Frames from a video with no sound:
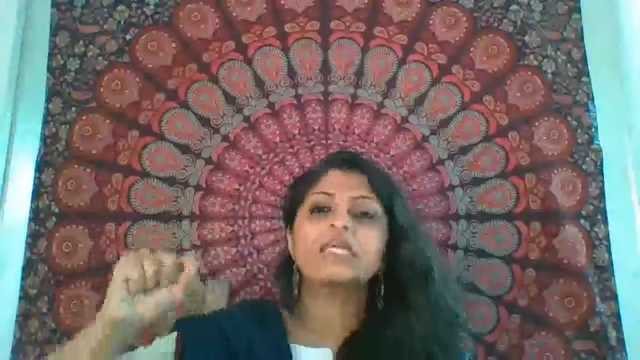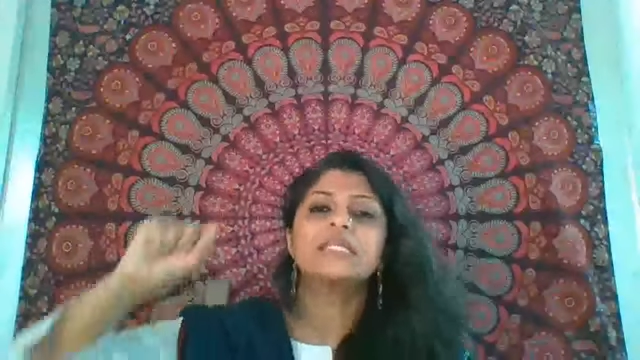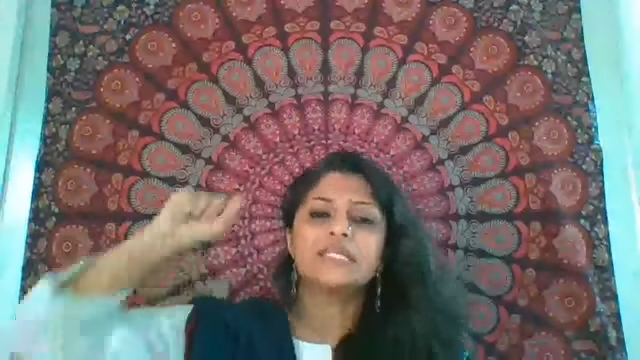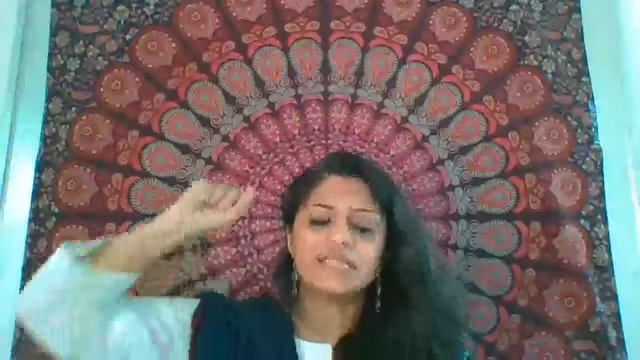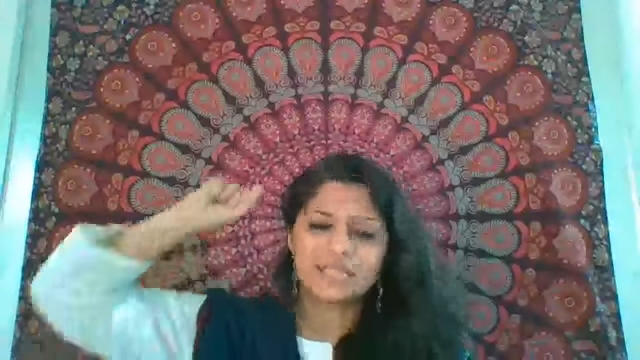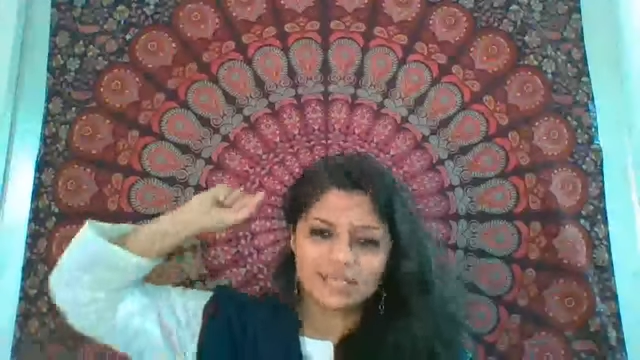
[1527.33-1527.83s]

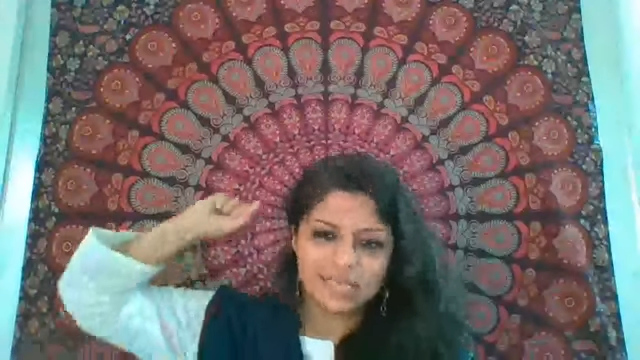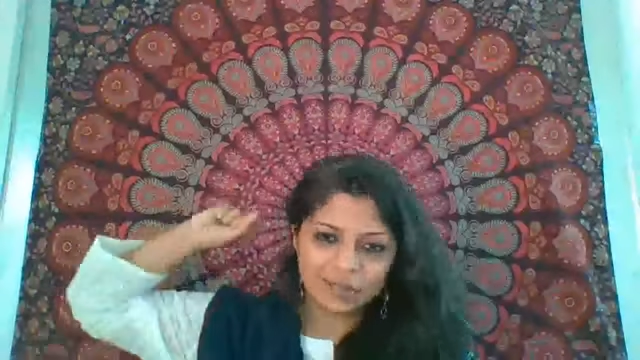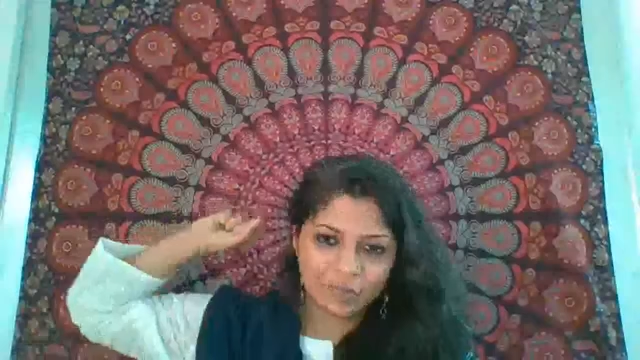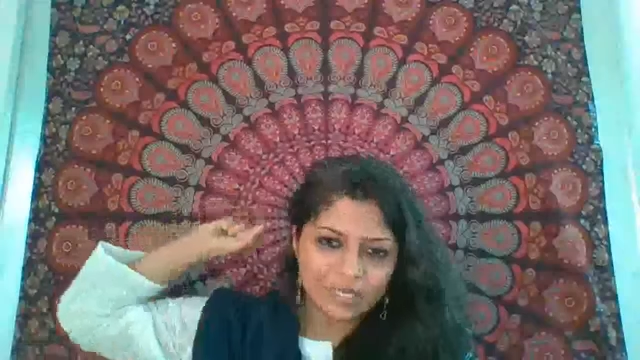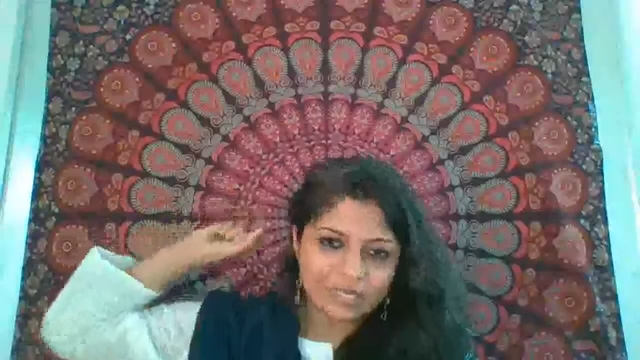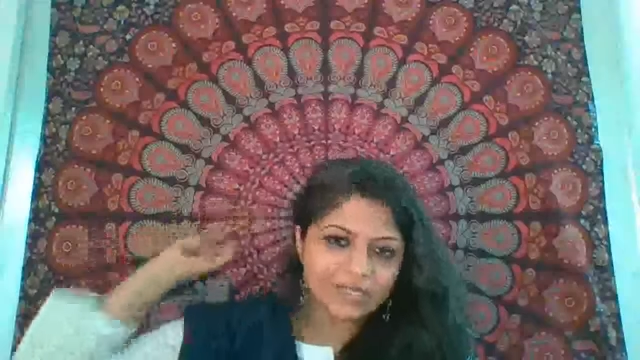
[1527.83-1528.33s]
This
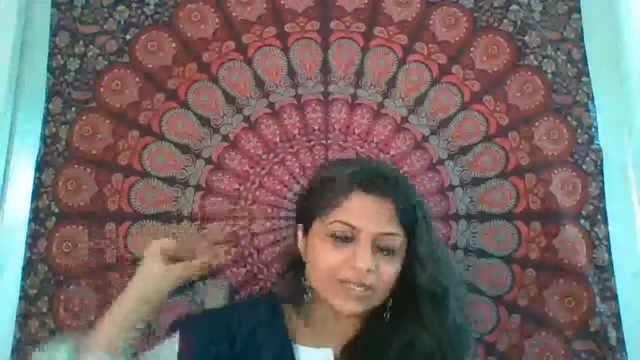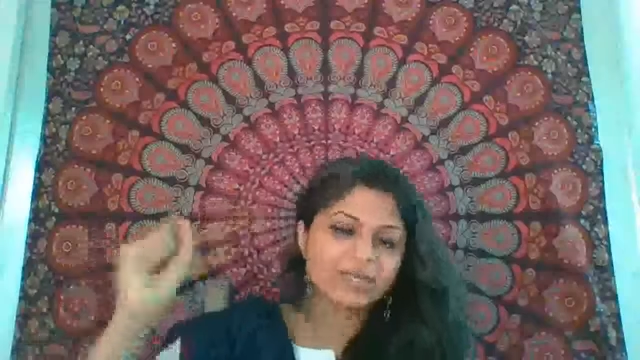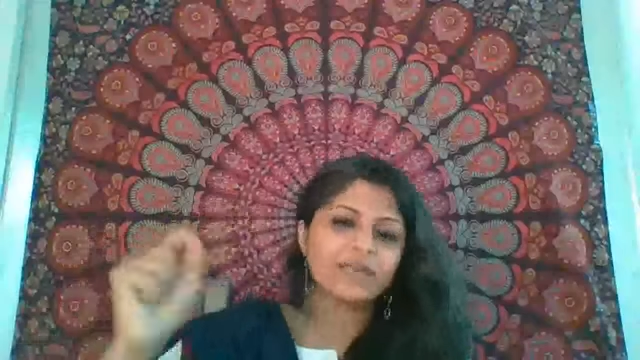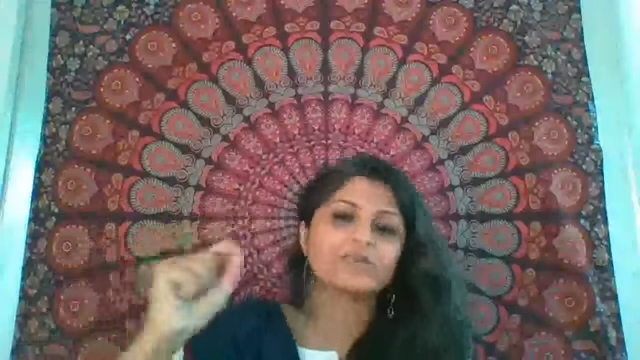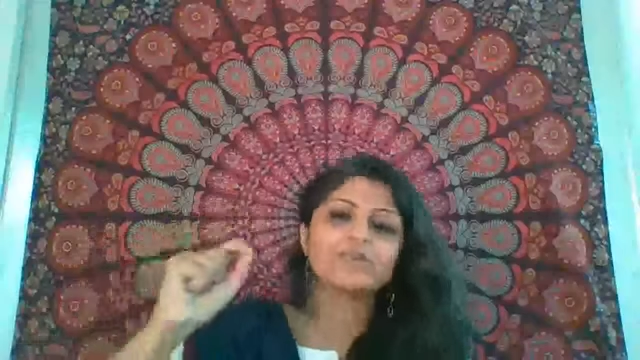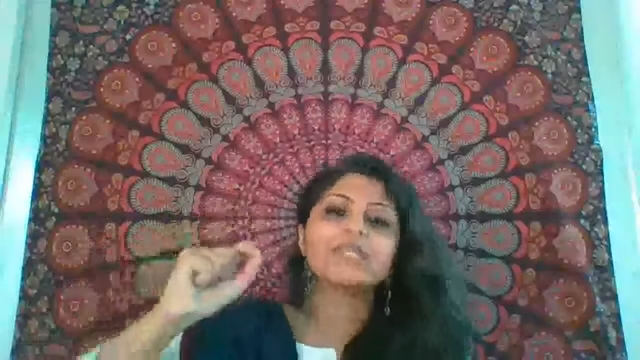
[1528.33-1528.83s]
excitement is
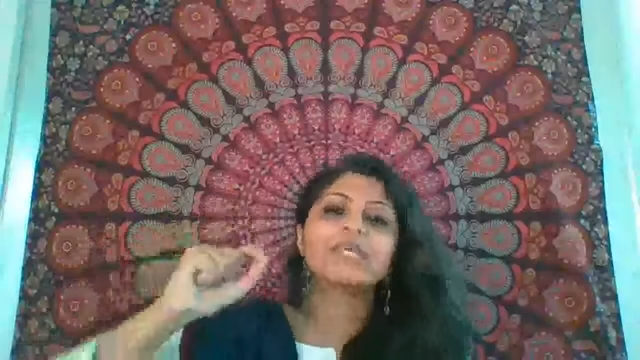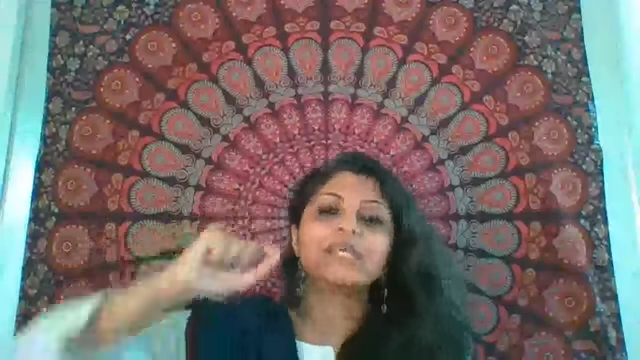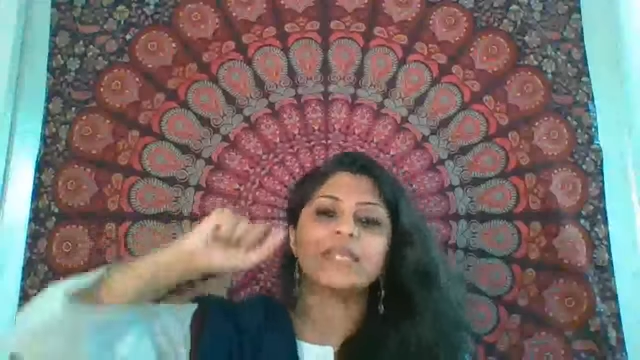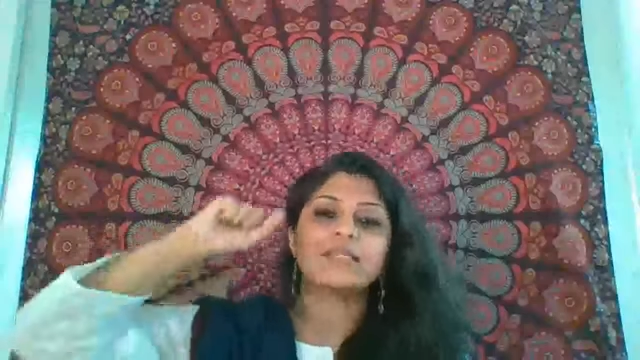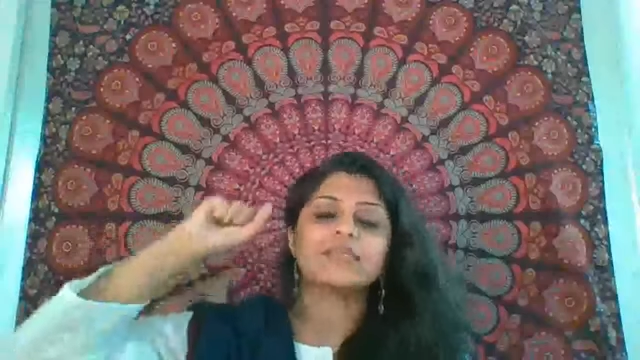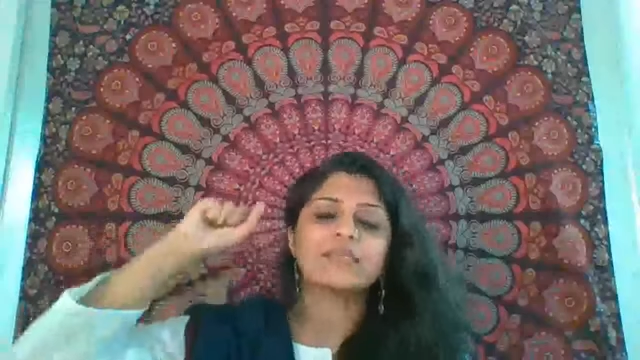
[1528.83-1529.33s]
connection,
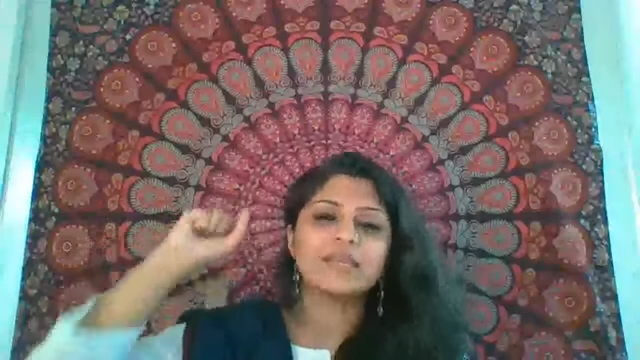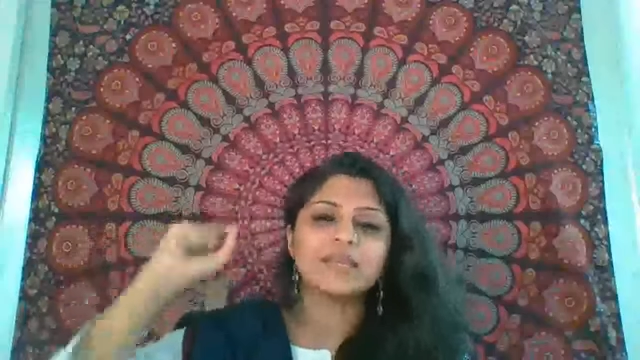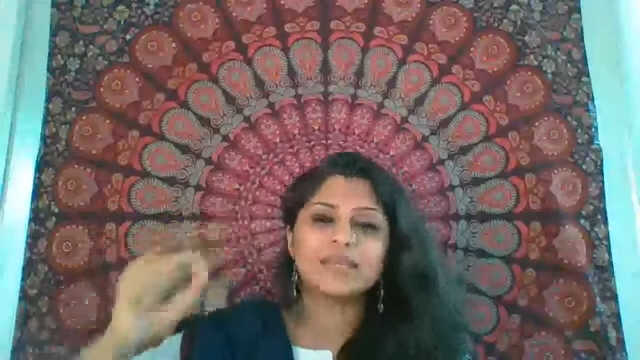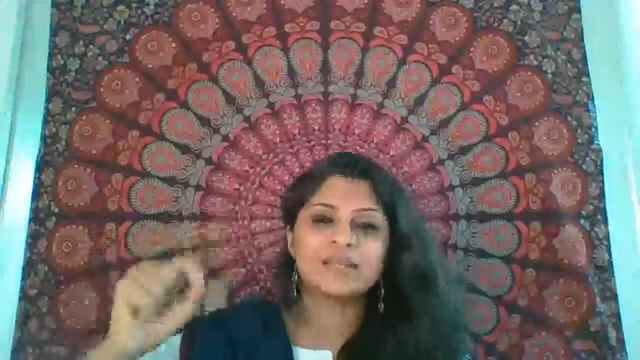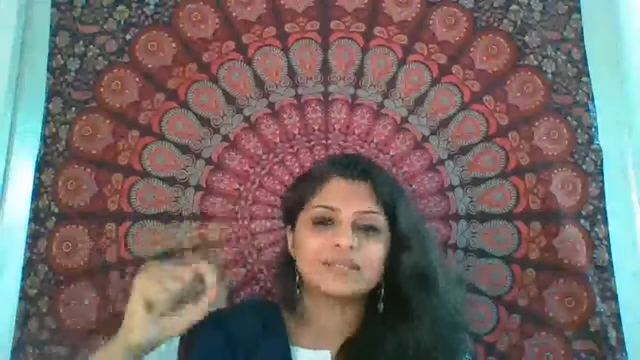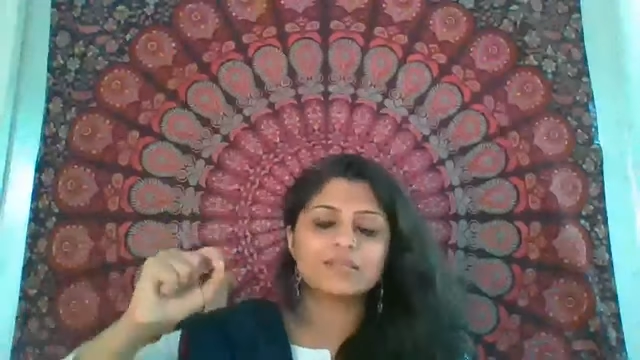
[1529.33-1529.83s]

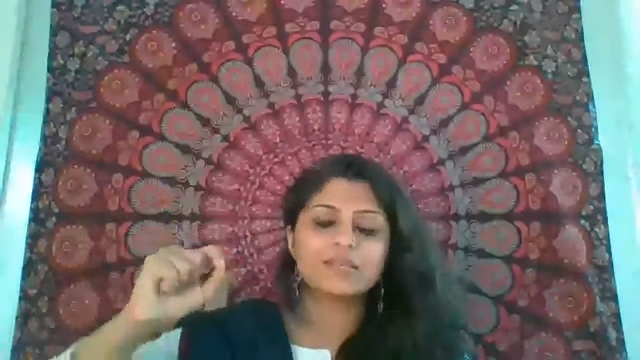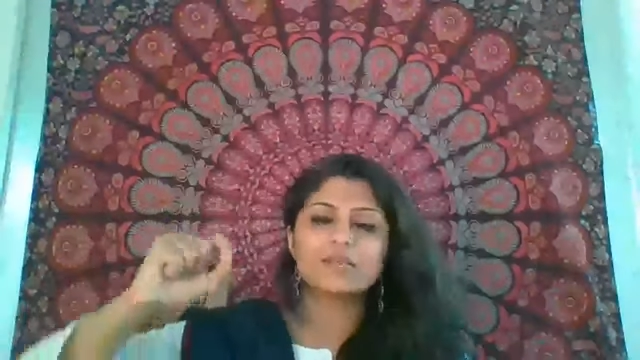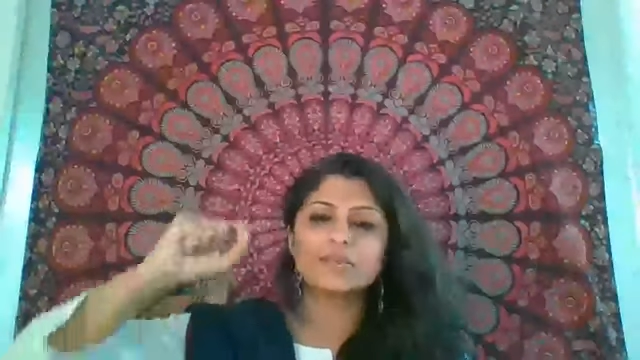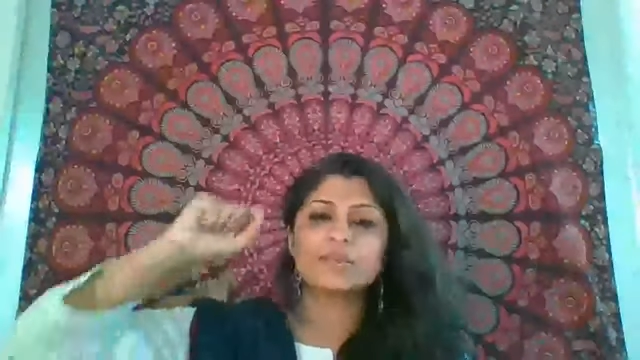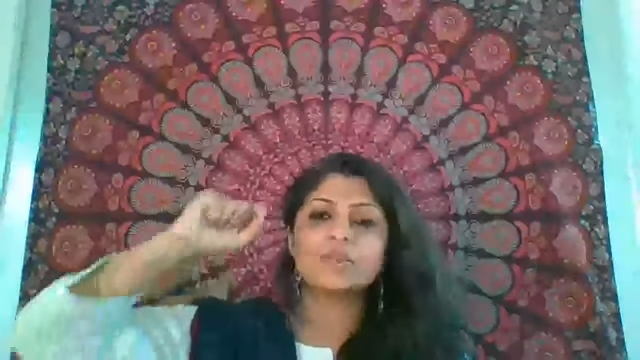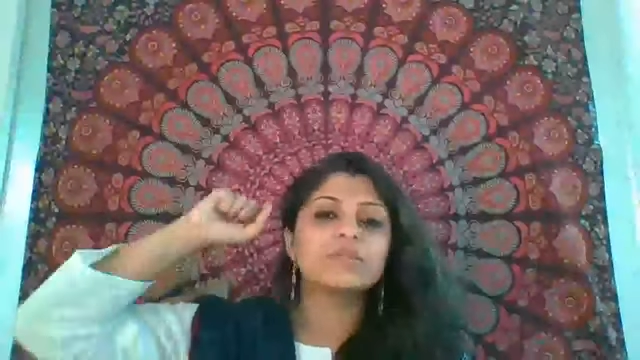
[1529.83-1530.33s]
nothing else. There
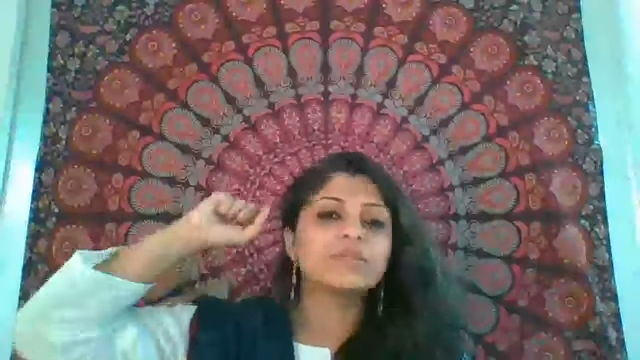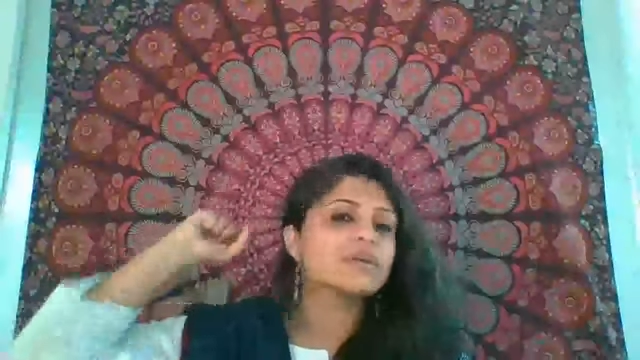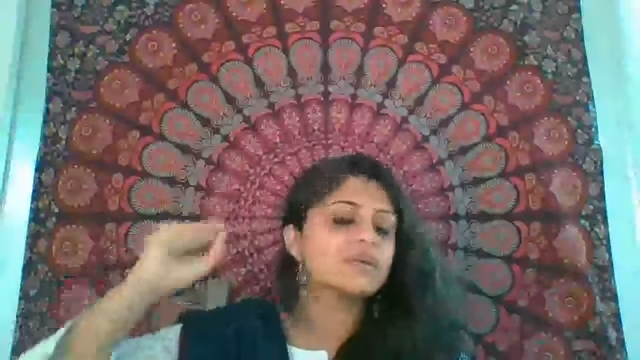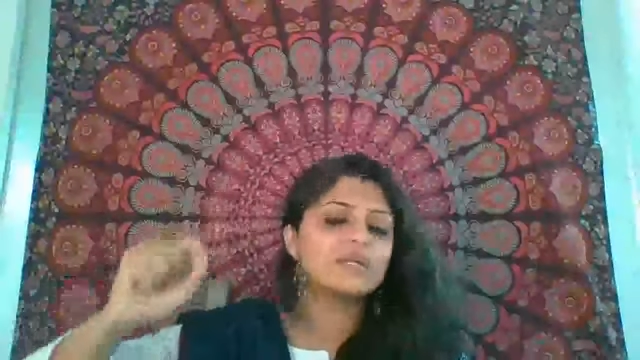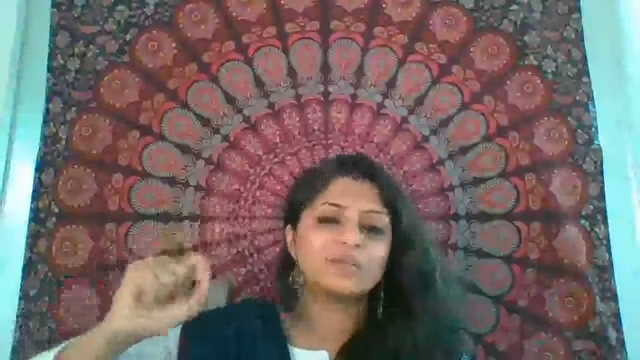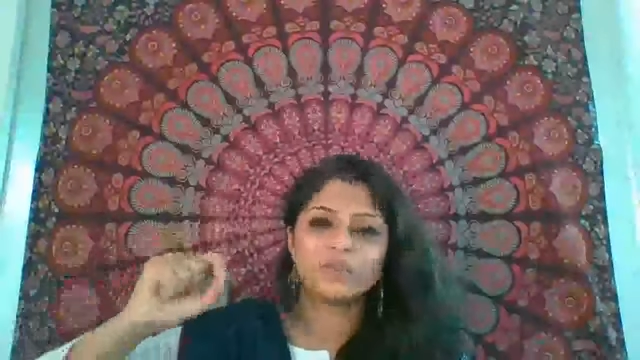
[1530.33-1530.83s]
is no
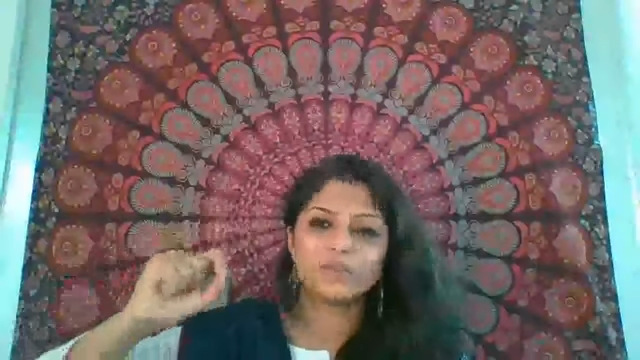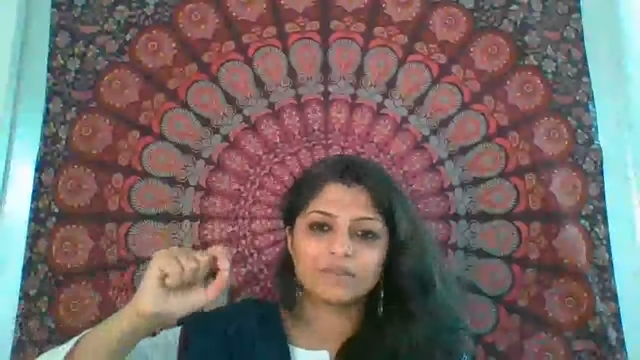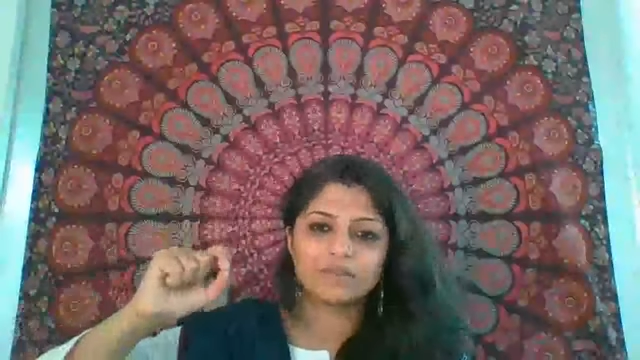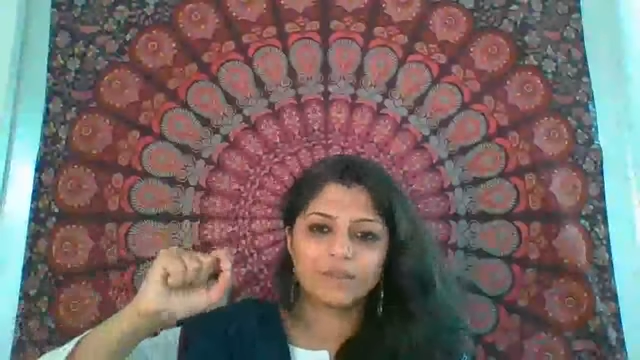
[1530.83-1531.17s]
theory to it.